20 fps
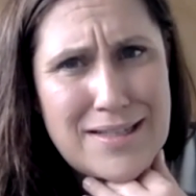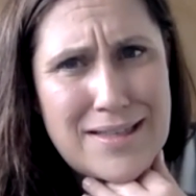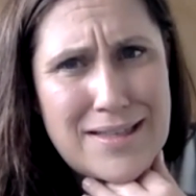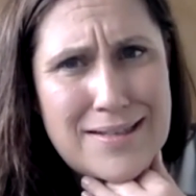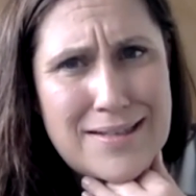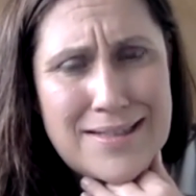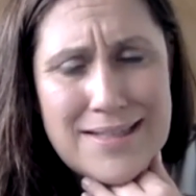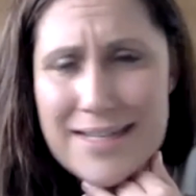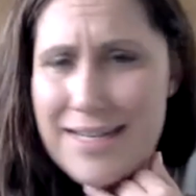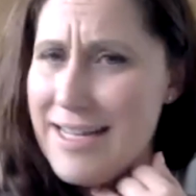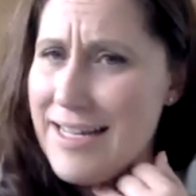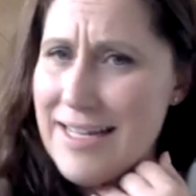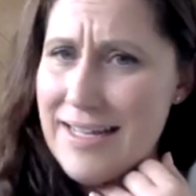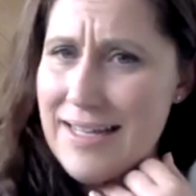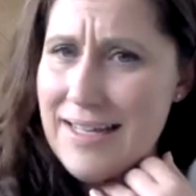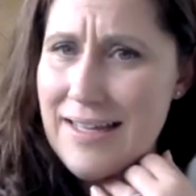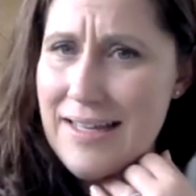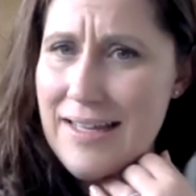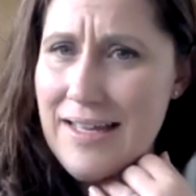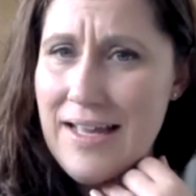the
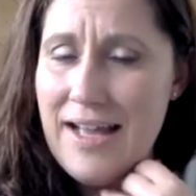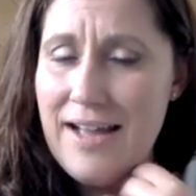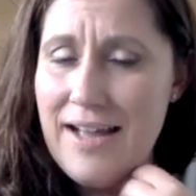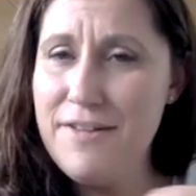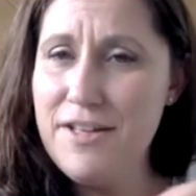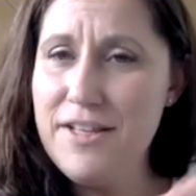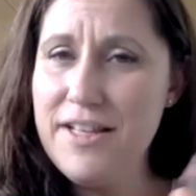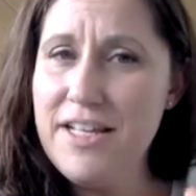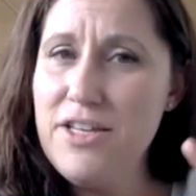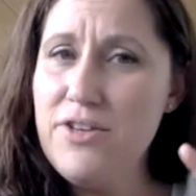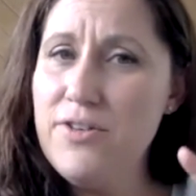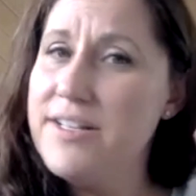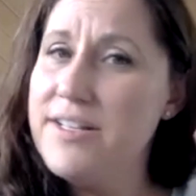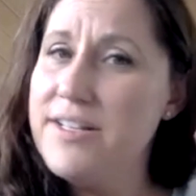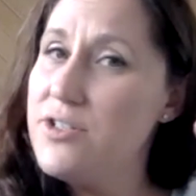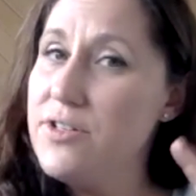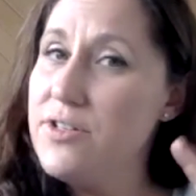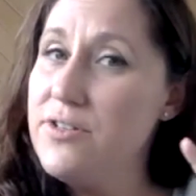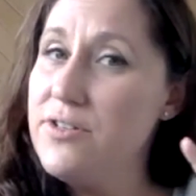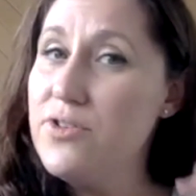city, I feel like you guys
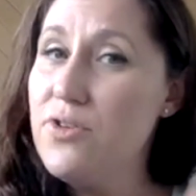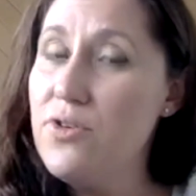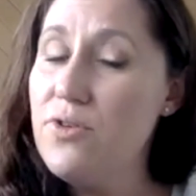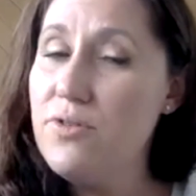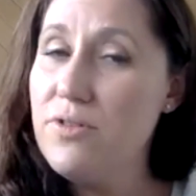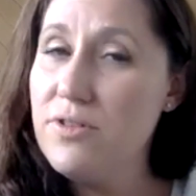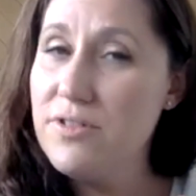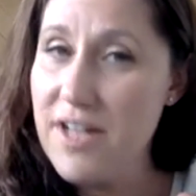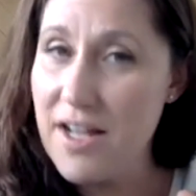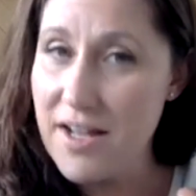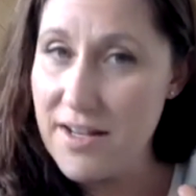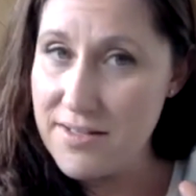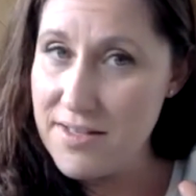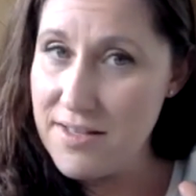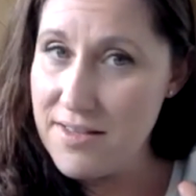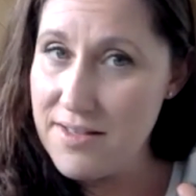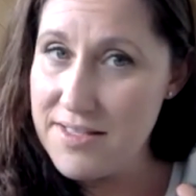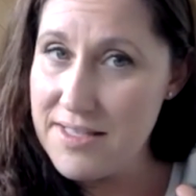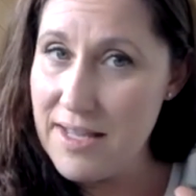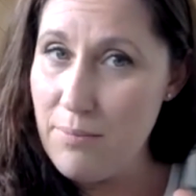don't use Google Docs
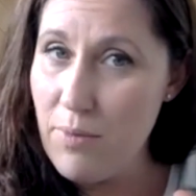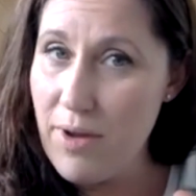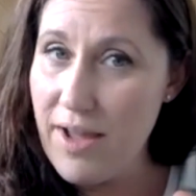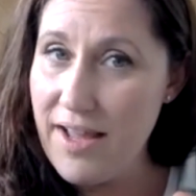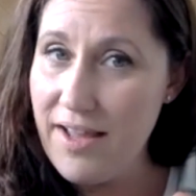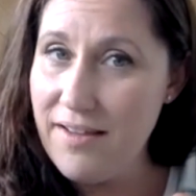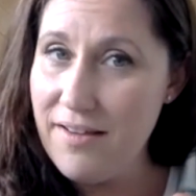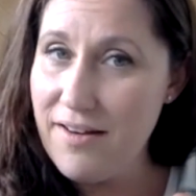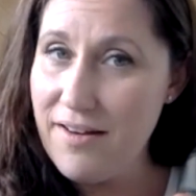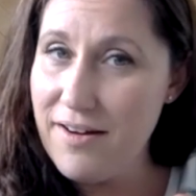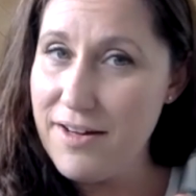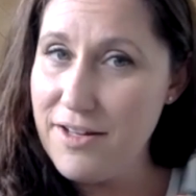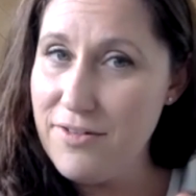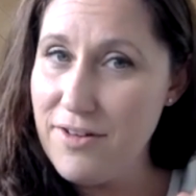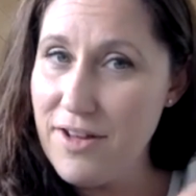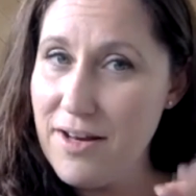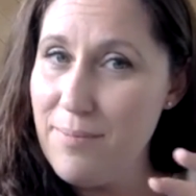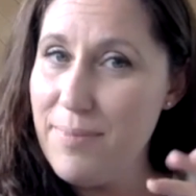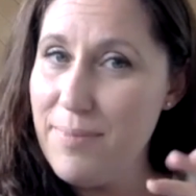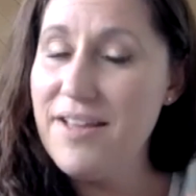in the same way. Are you
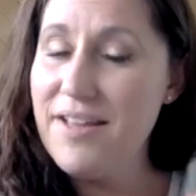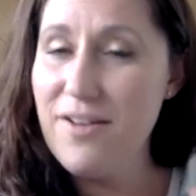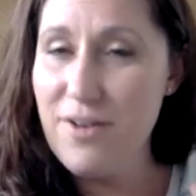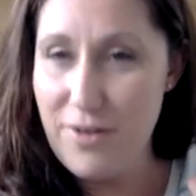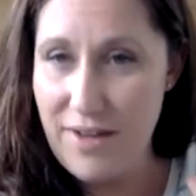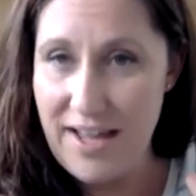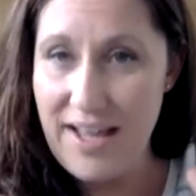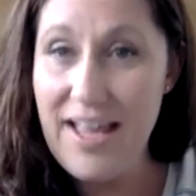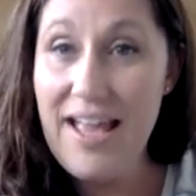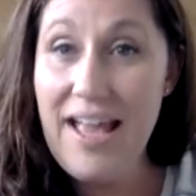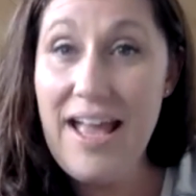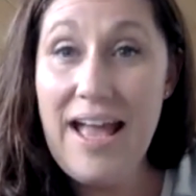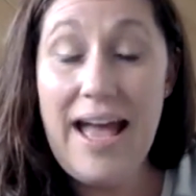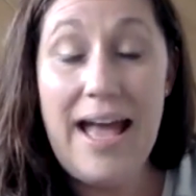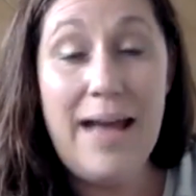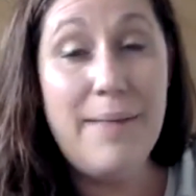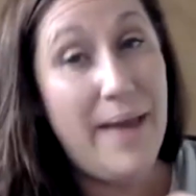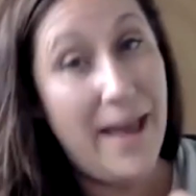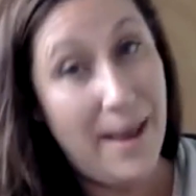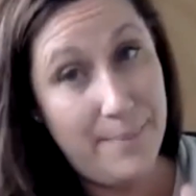not a big, okay.
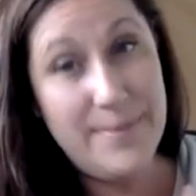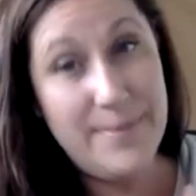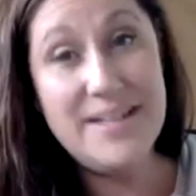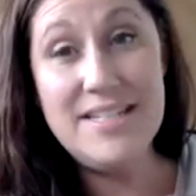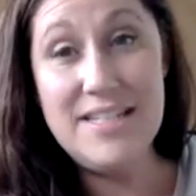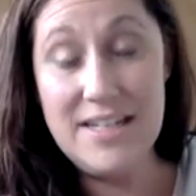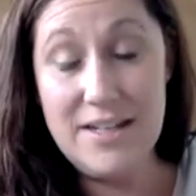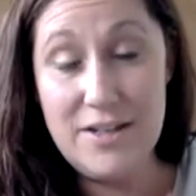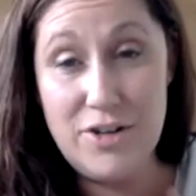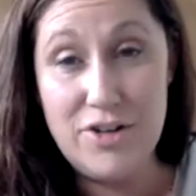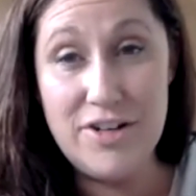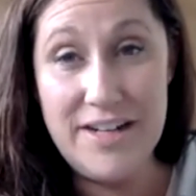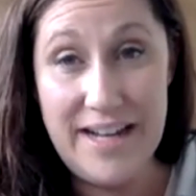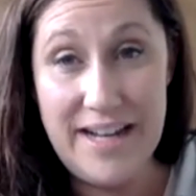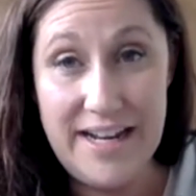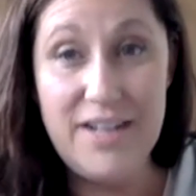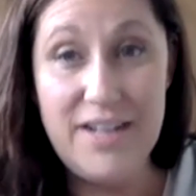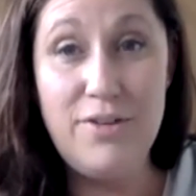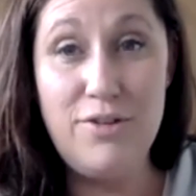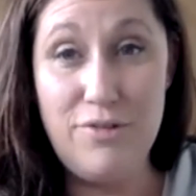I'm happy to
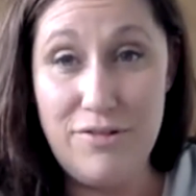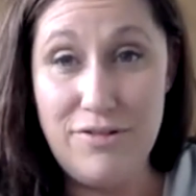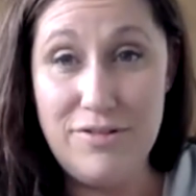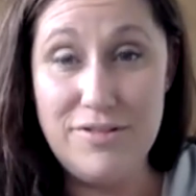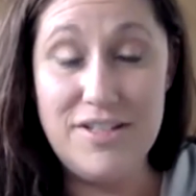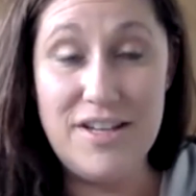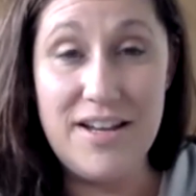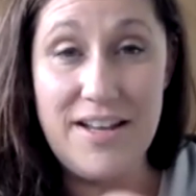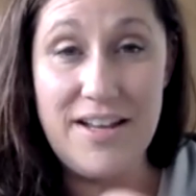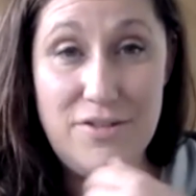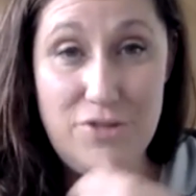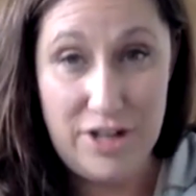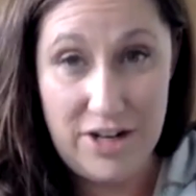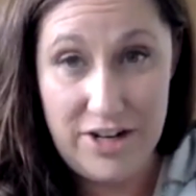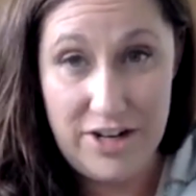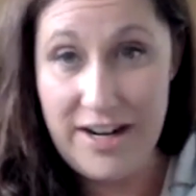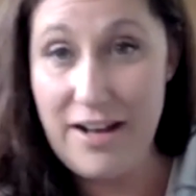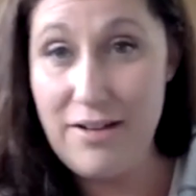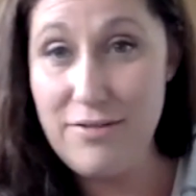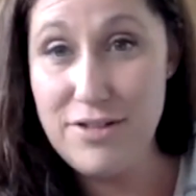create a Google Doc and
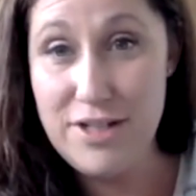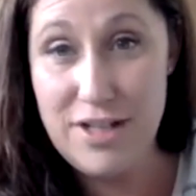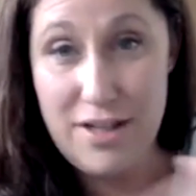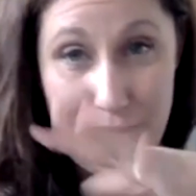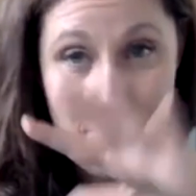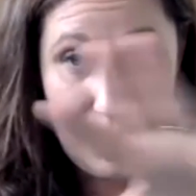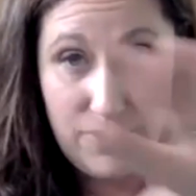share it out to the